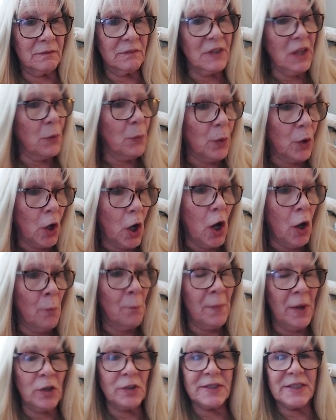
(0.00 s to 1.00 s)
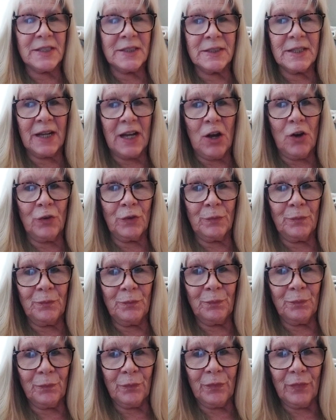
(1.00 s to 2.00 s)
They were all melting down.
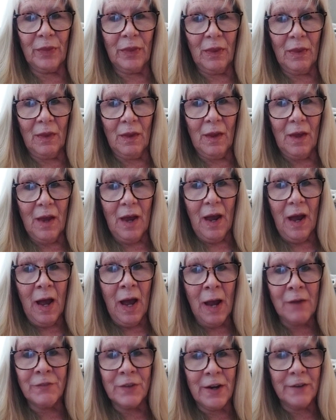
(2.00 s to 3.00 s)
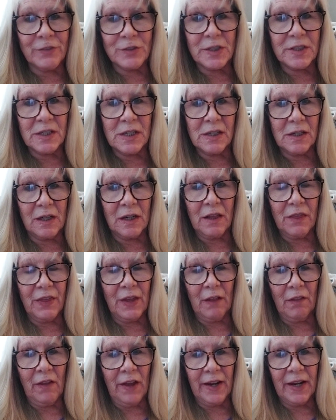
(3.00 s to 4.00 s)
I've never seen
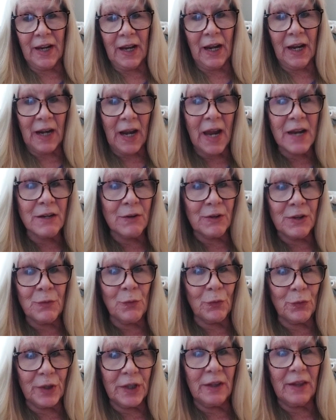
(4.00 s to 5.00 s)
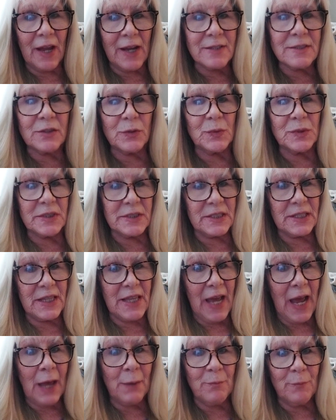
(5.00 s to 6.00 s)
anything like it, and I didn't realize it was
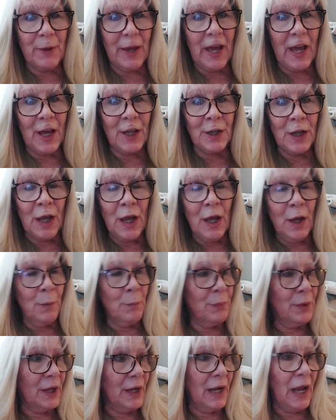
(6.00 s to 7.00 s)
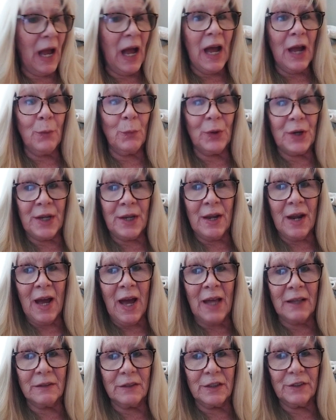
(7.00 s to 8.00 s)
that bad, but I would
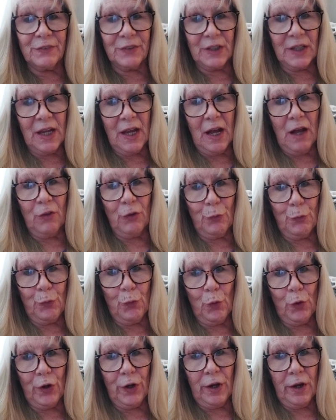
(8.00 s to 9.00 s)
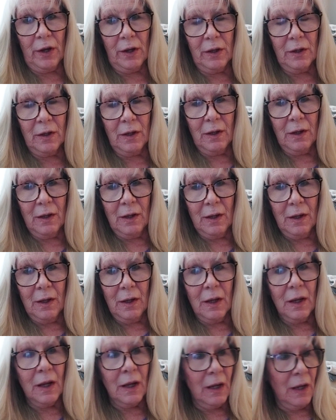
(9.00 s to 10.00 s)
not live in California
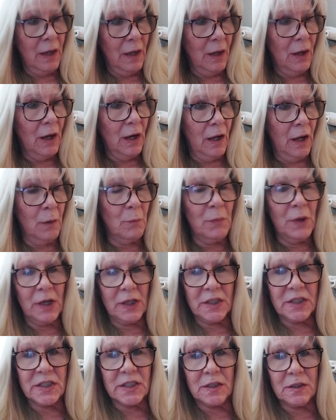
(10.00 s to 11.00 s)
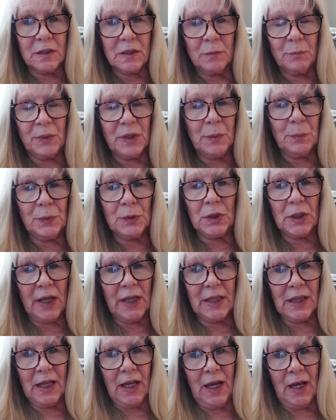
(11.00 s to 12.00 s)
amongst people
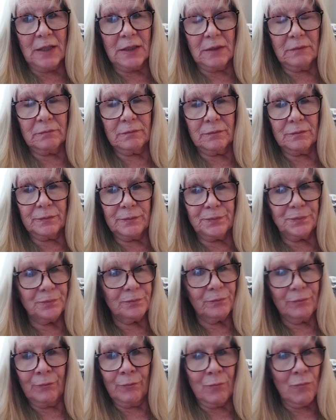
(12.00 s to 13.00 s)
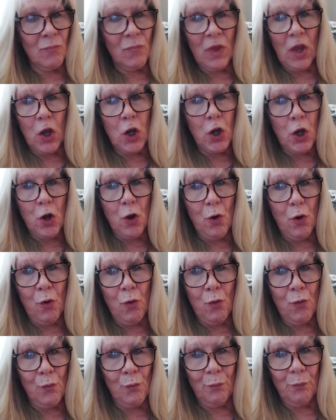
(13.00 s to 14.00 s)
like that. No.